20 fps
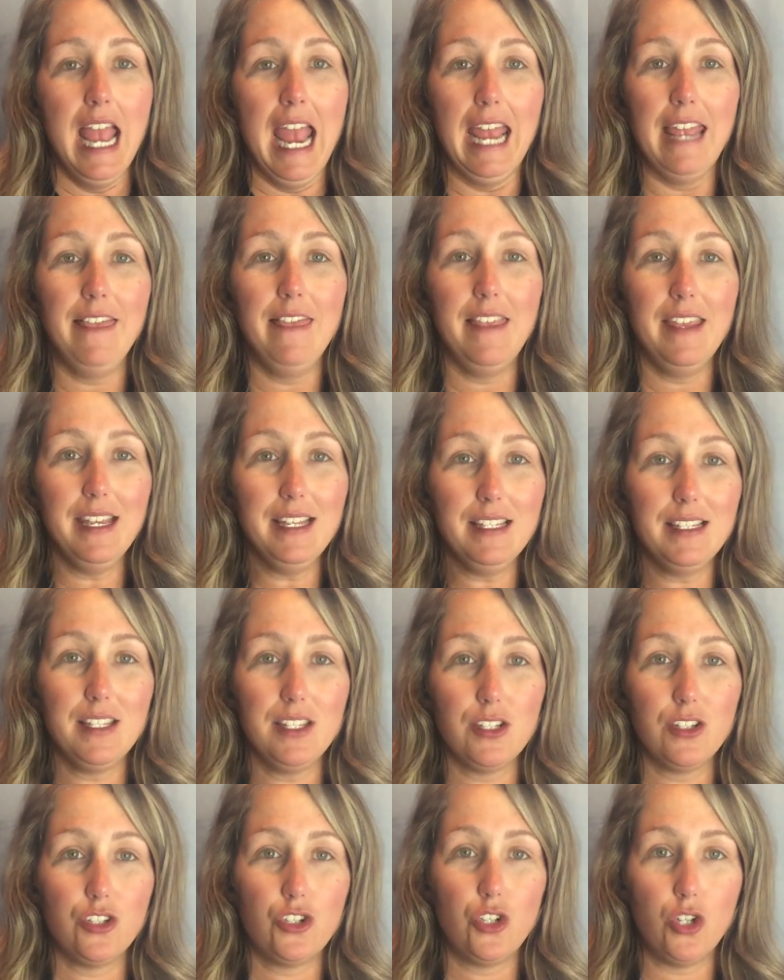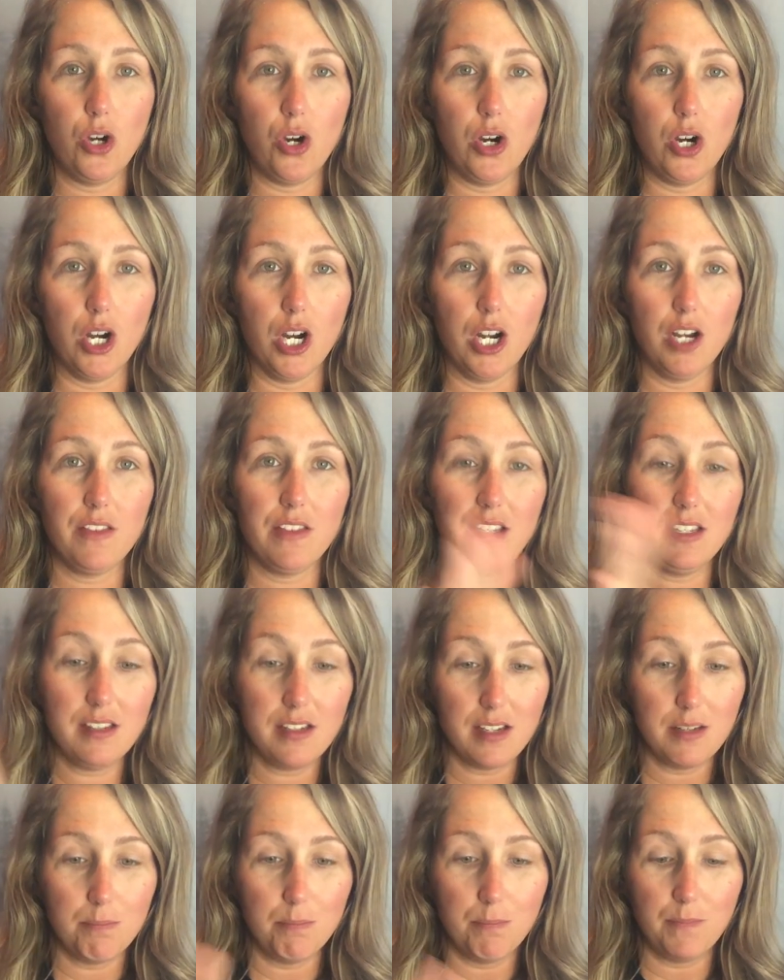And this jar,
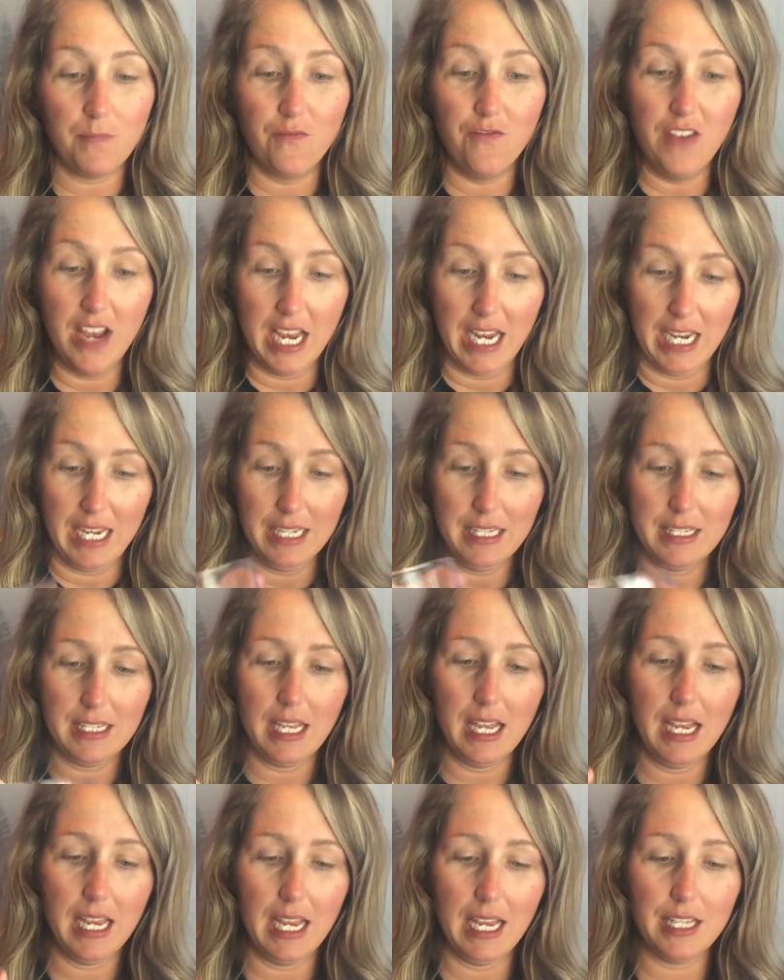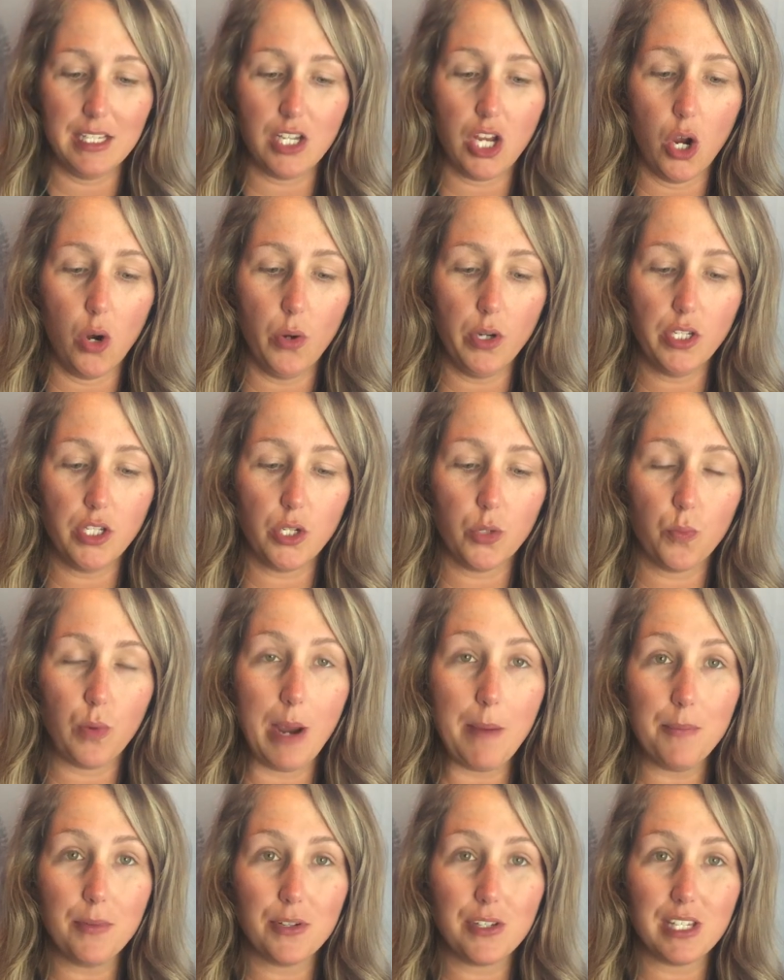this vase, is going to
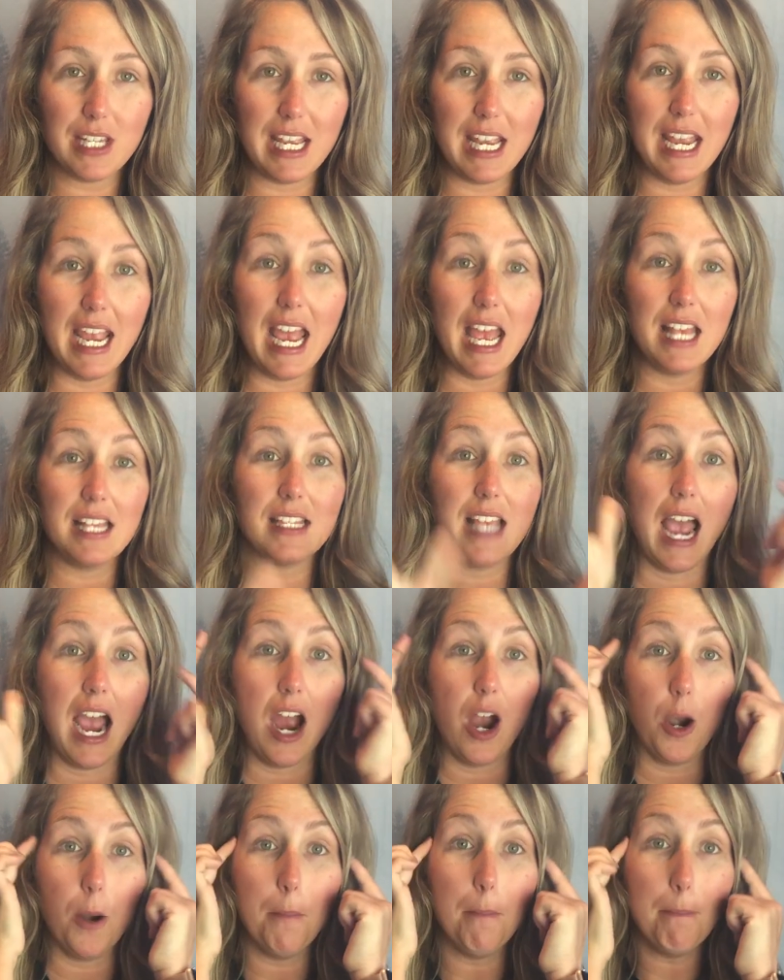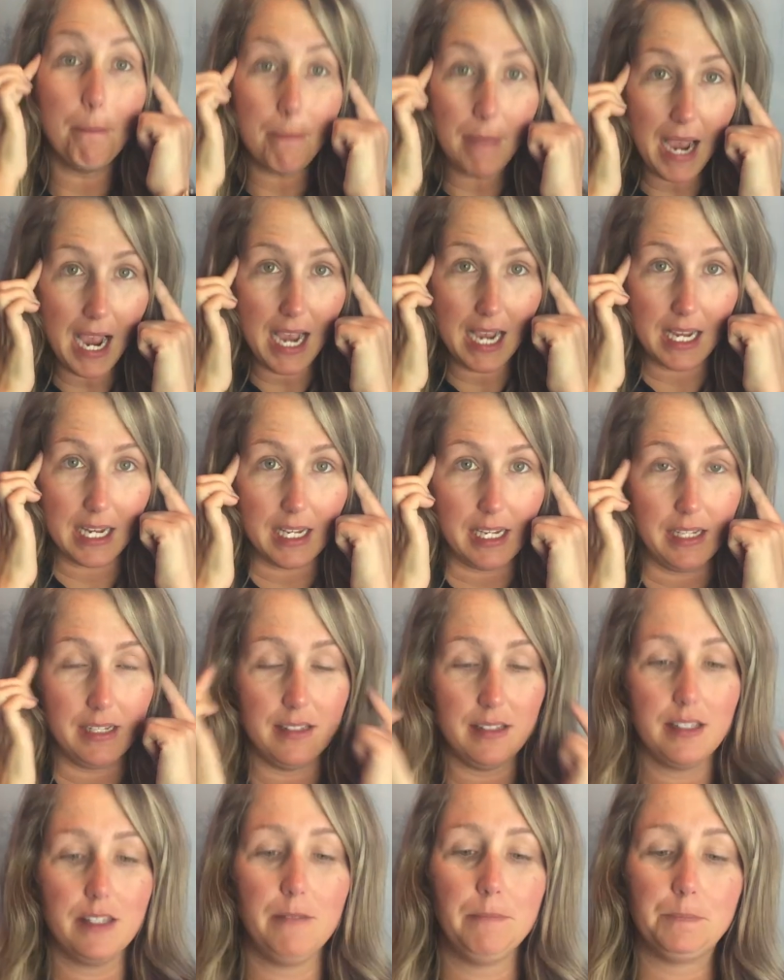represent our
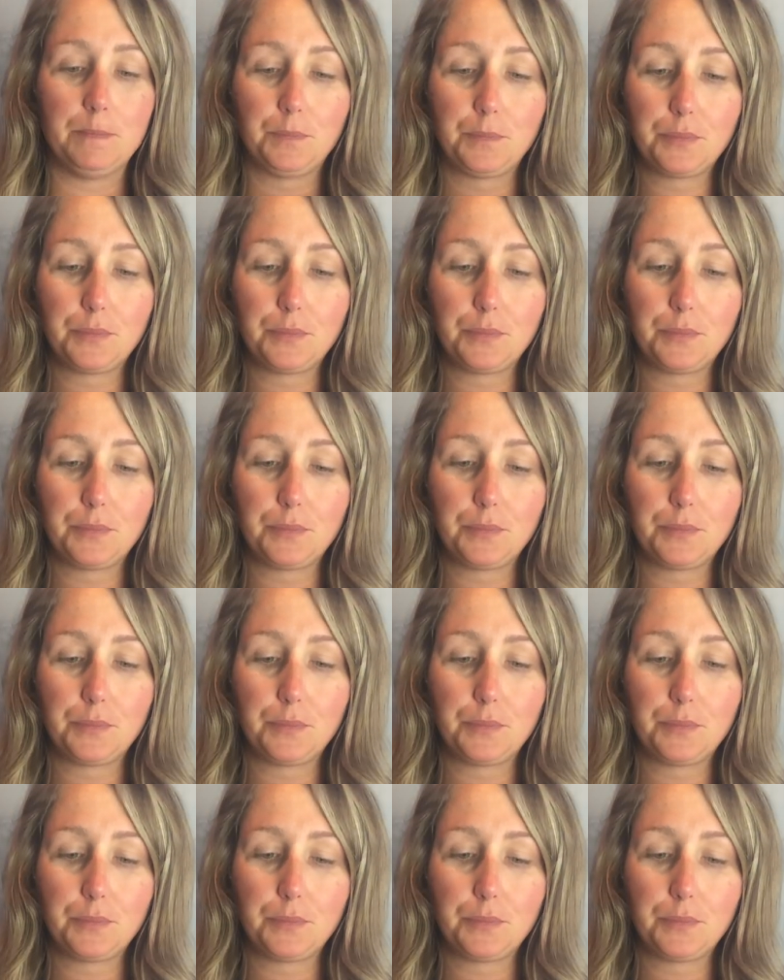minds.